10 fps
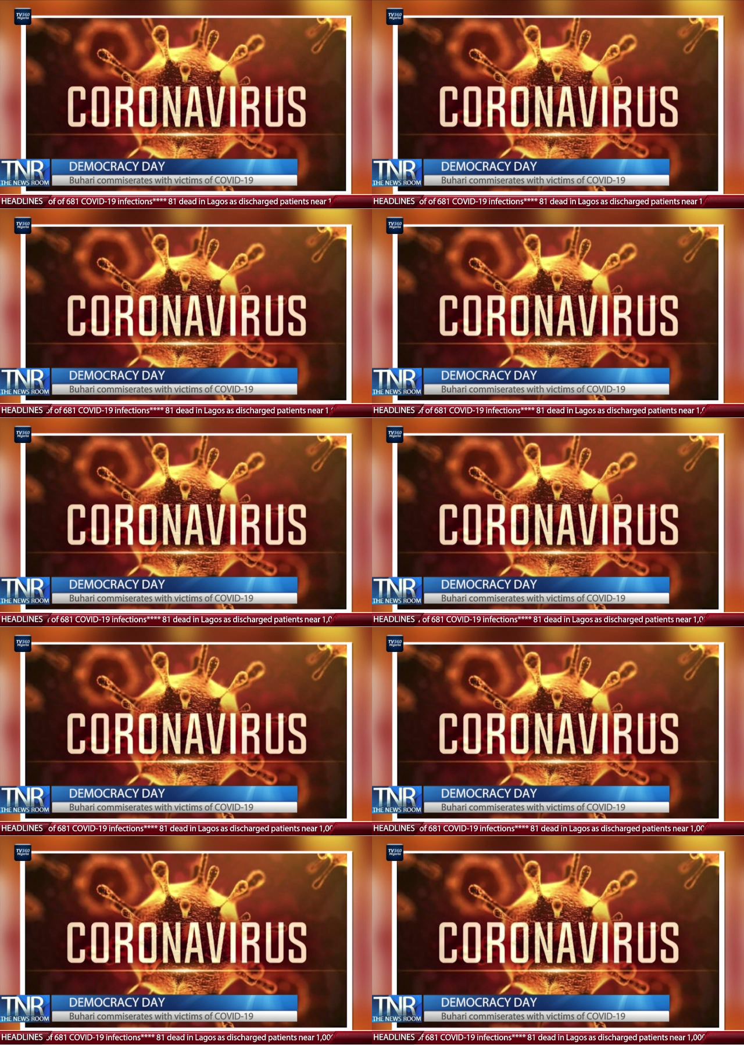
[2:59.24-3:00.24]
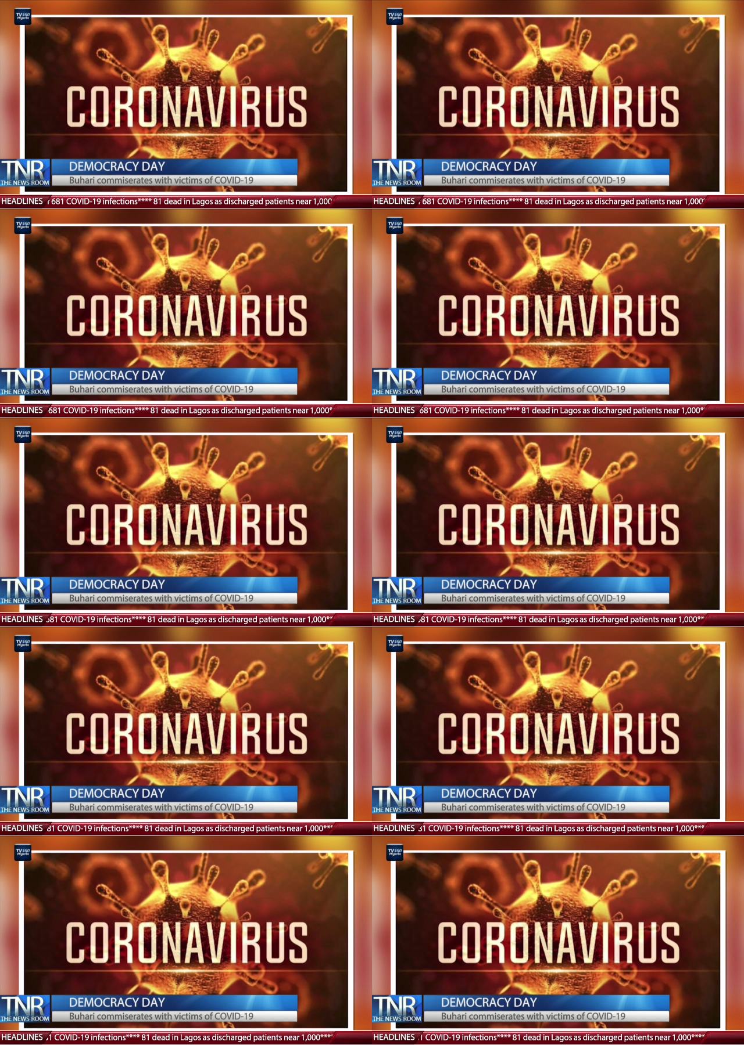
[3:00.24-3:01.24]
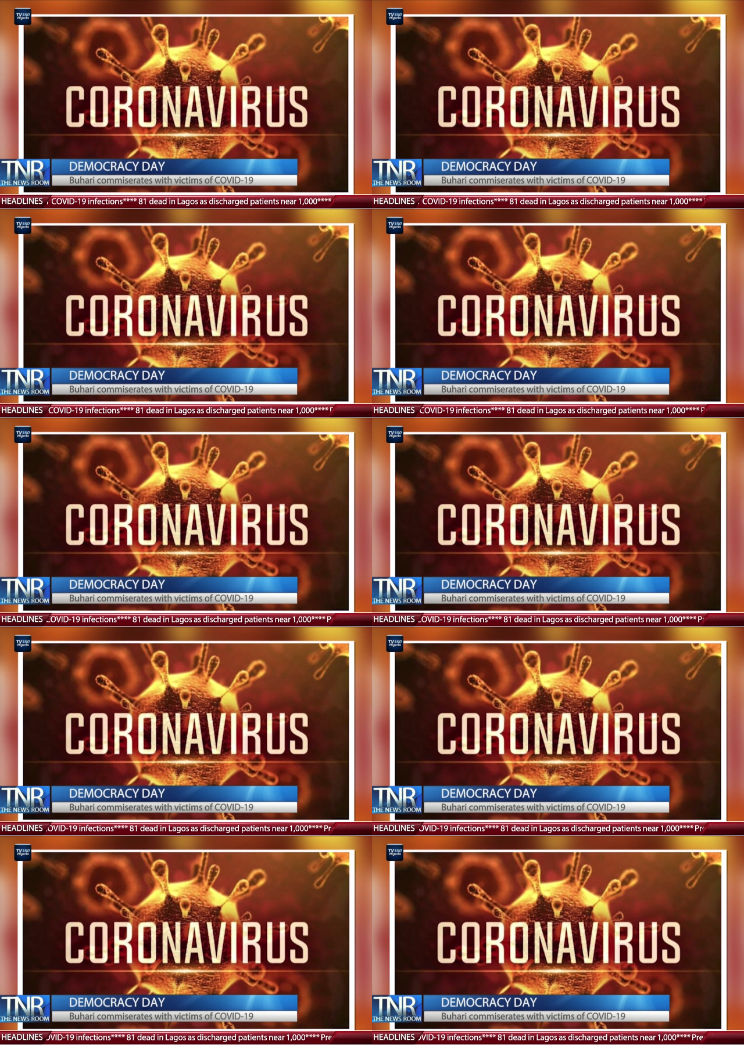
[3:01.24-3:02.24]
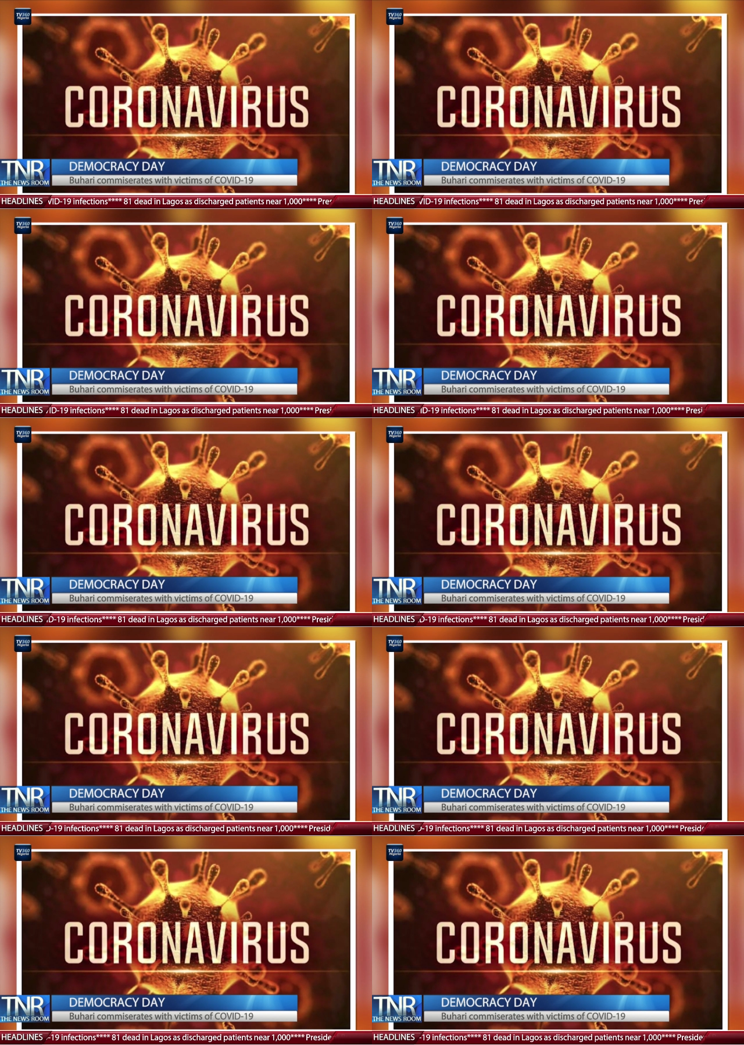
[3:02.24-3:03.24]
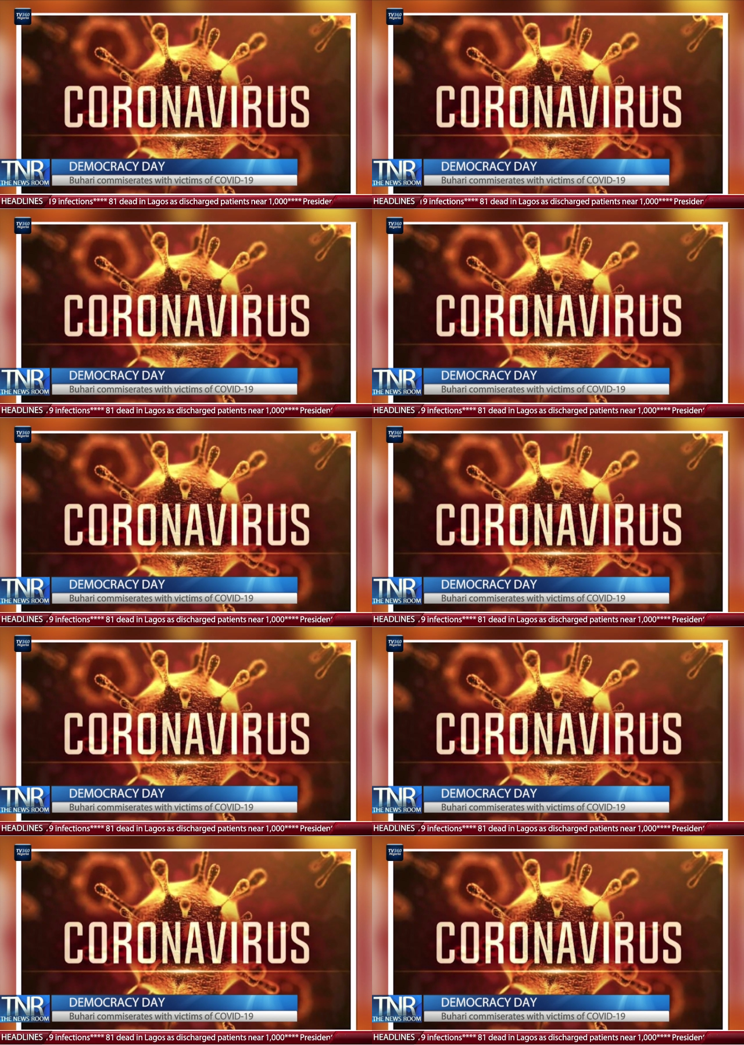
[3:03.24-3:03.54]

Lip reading: (no speaker visible)